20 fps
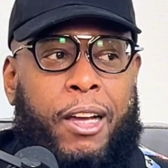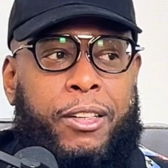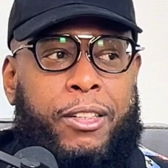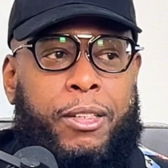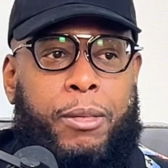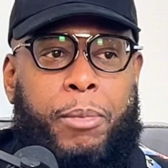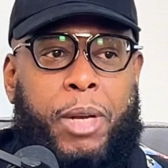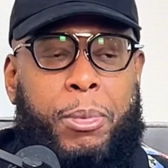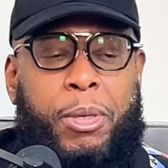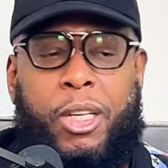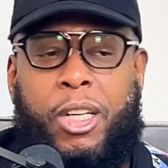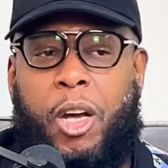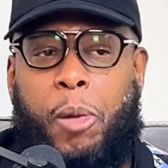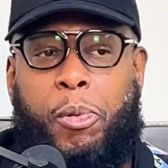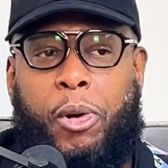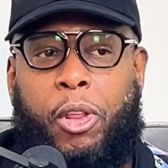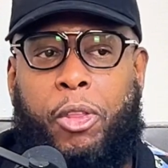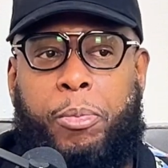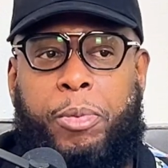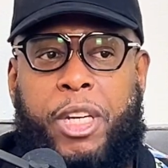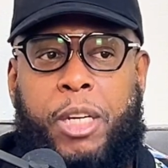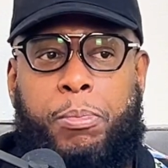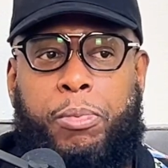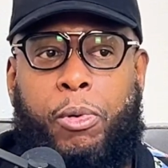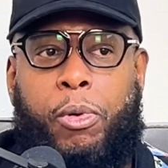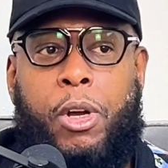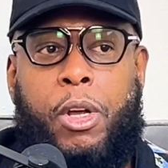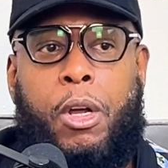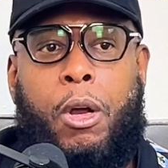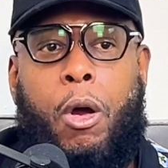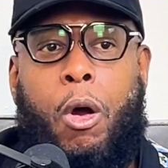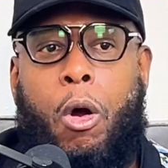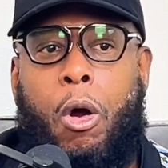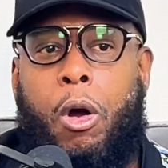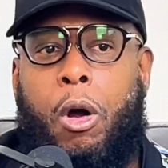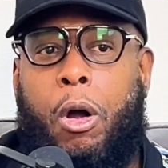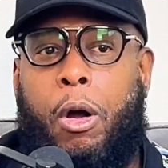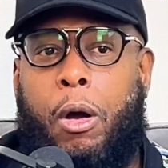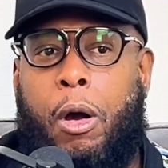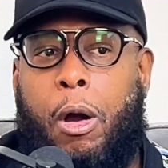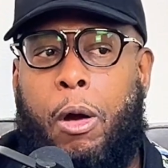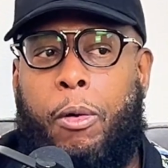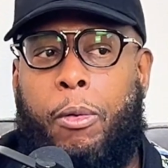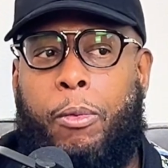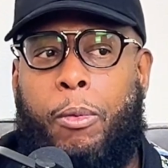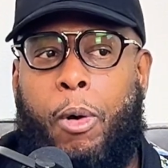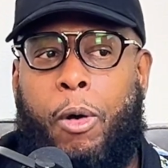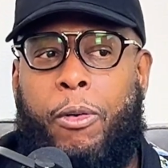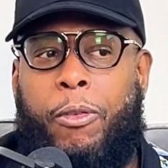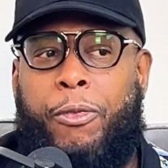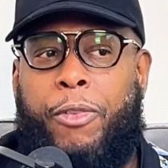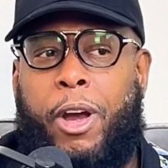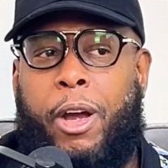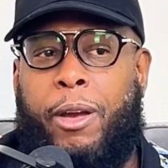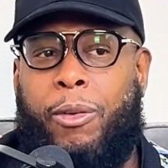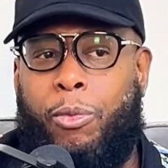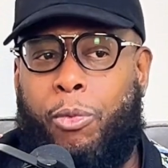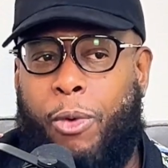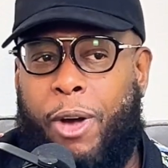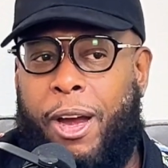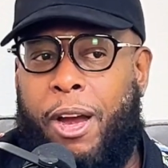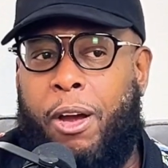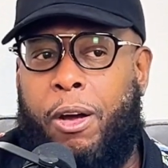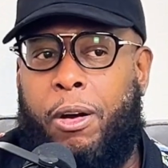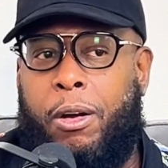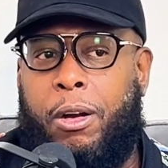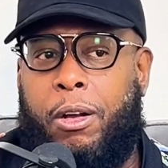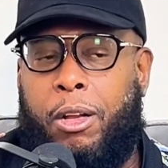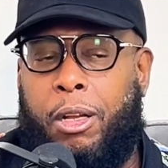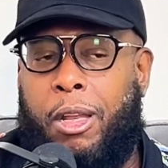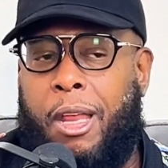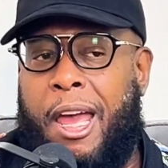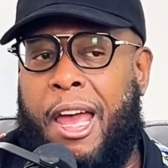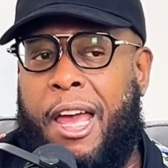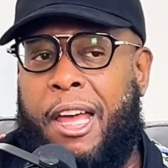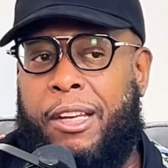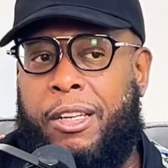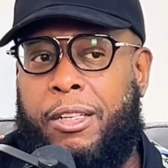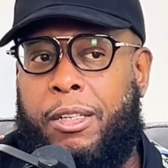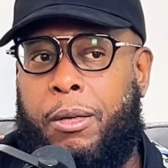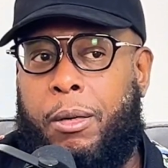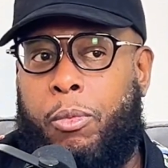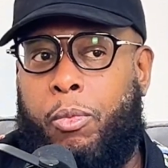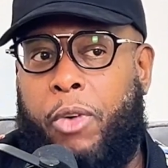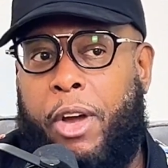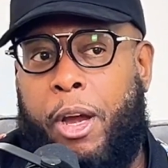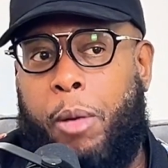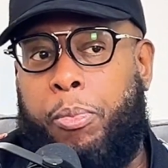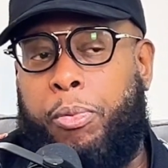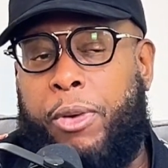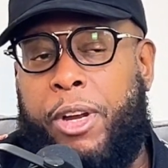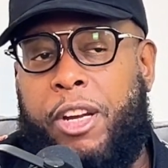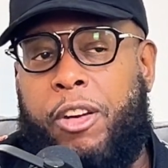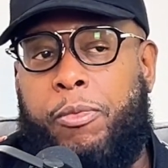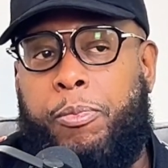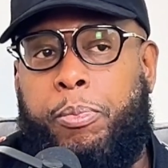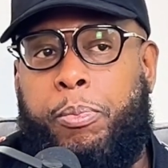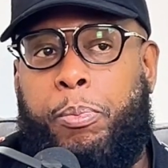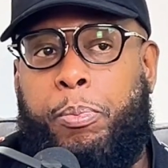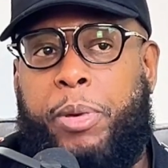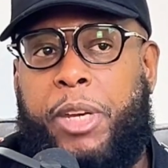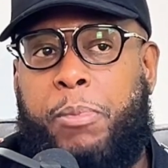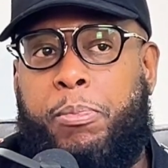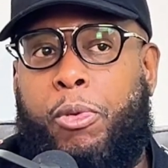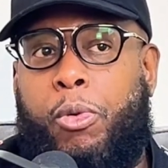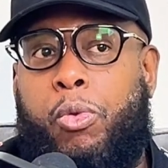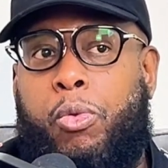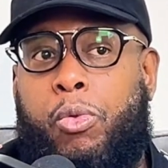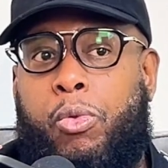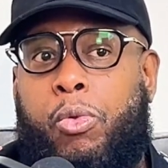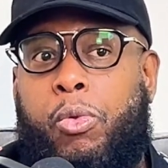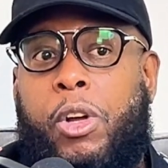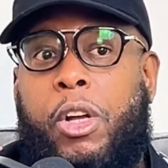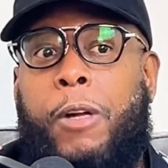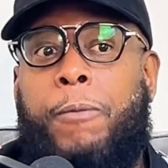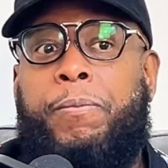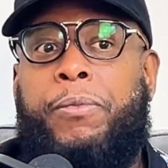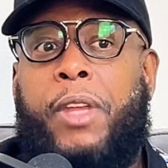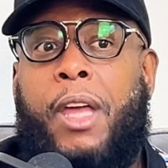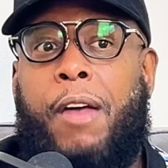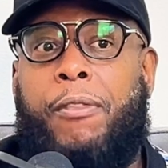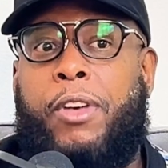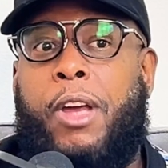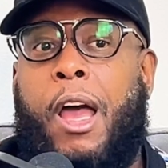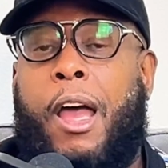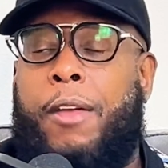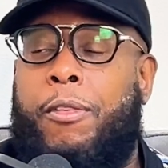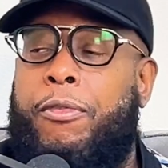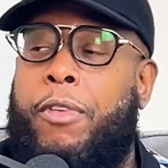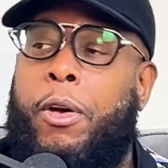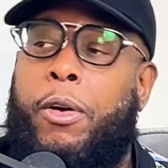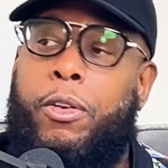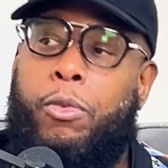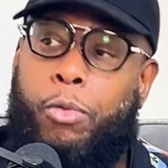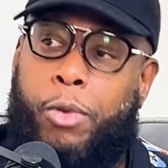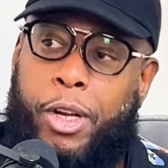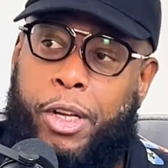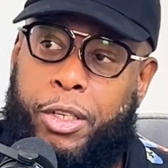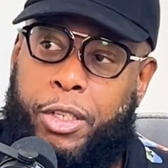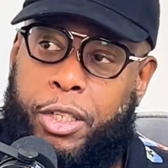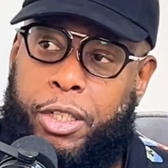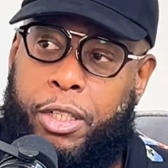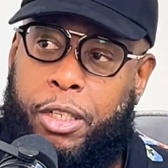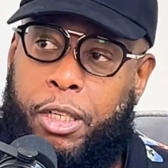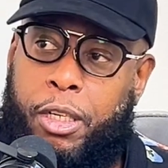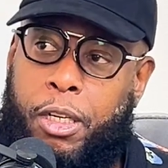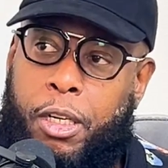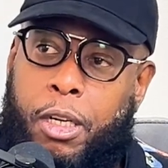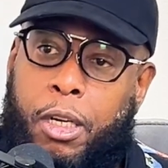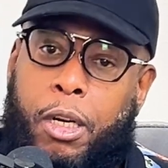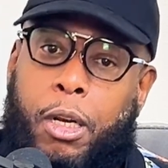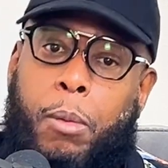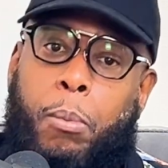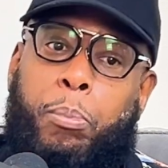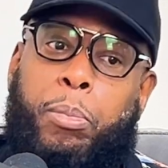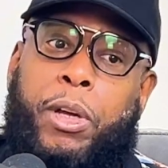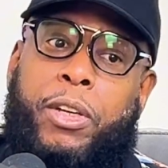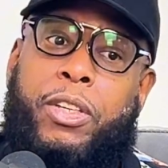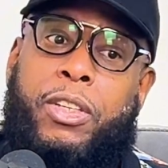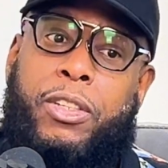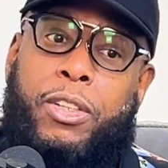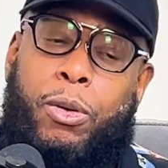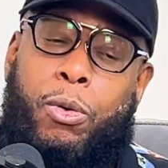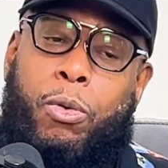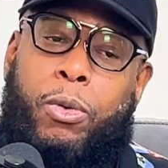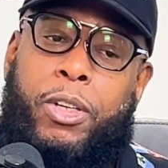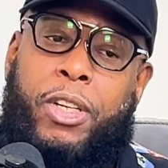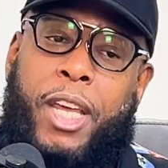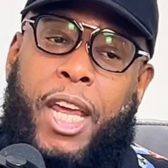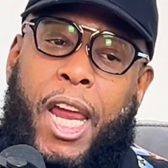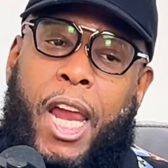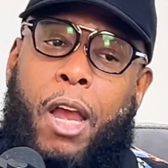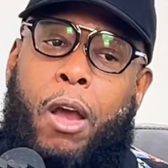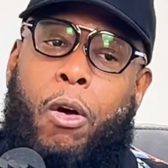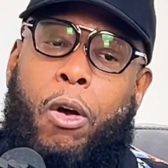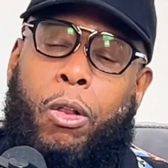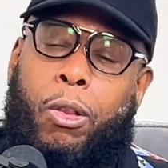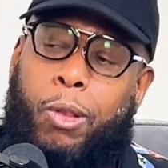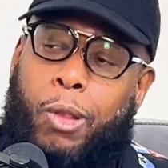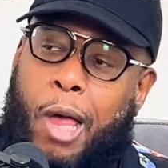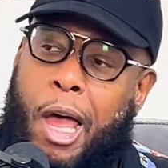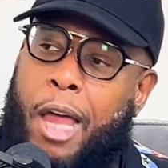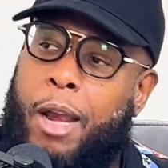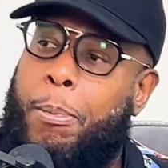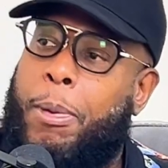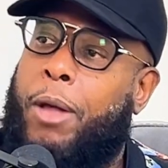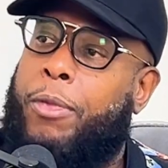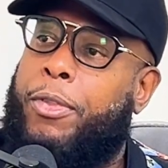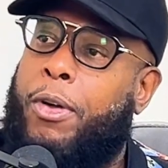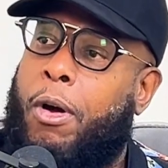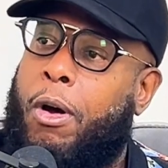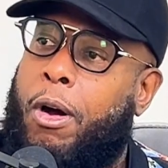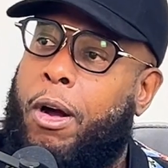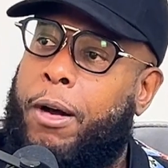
and maybe a couple other people are a very rare breed of people who have gotten very rich, but still care a lot about the art.